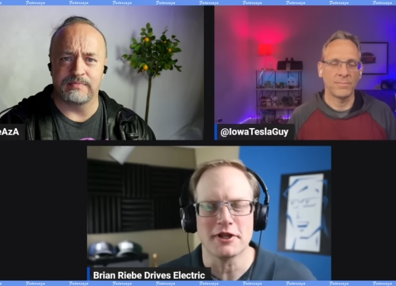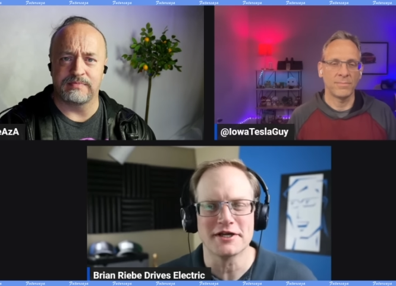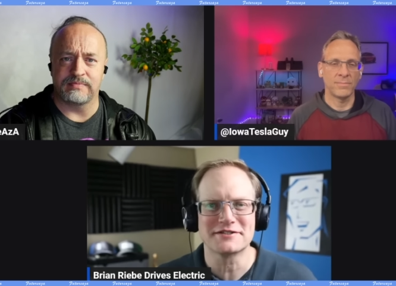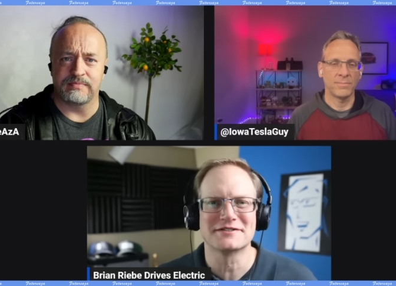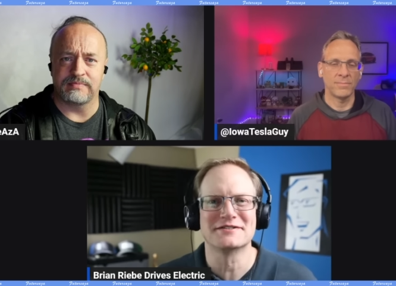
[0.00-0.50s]

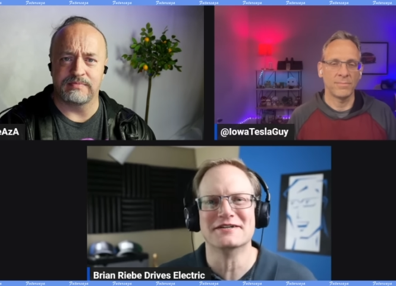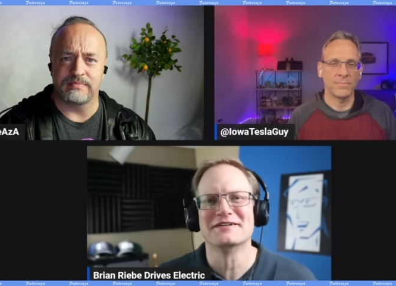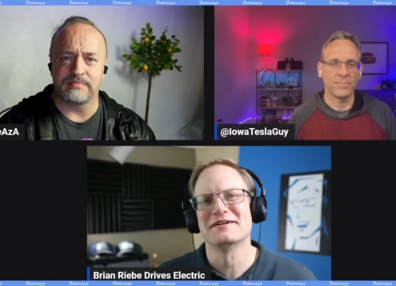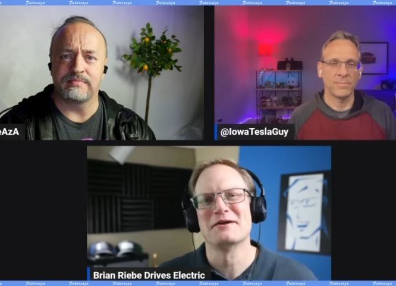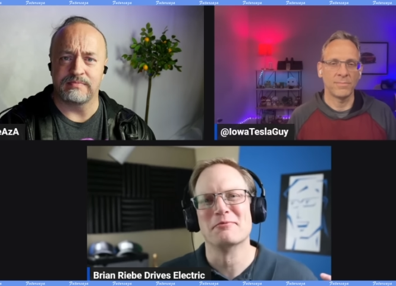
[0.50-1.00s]
Speaker 1: plus,
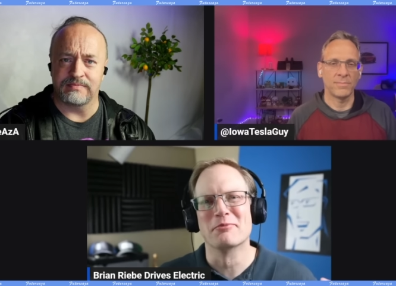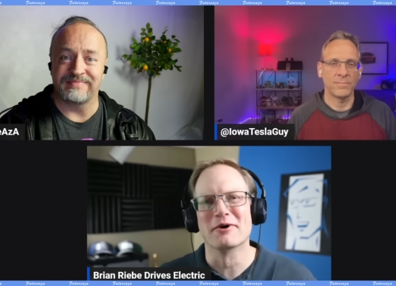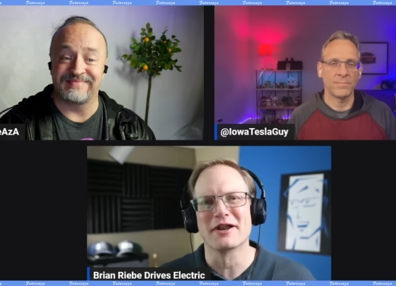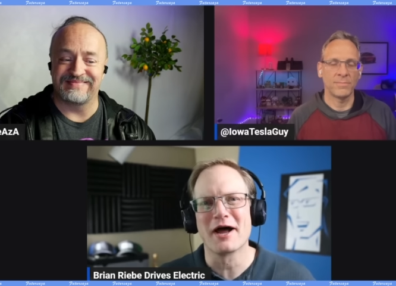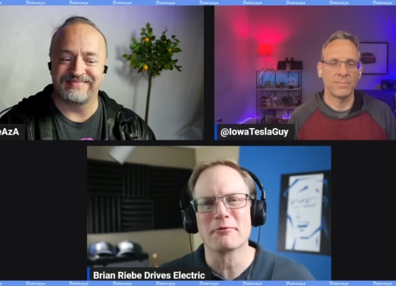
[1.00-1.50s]

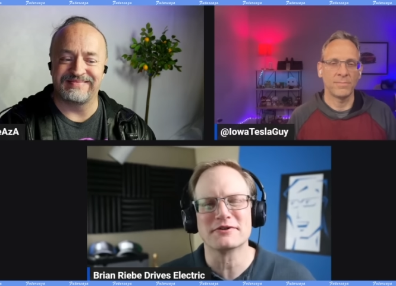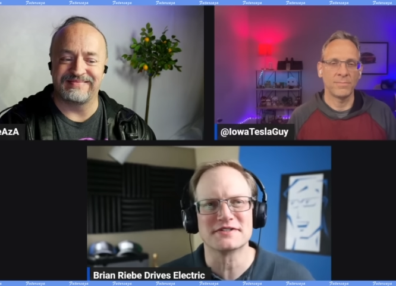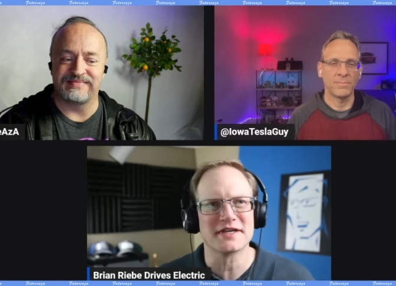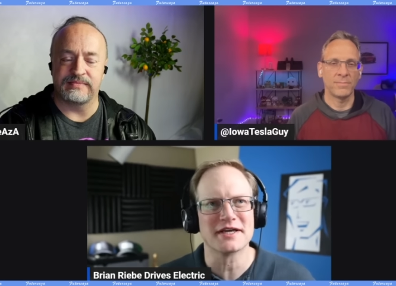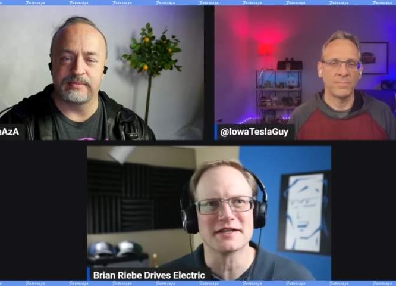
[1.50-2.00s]
but I would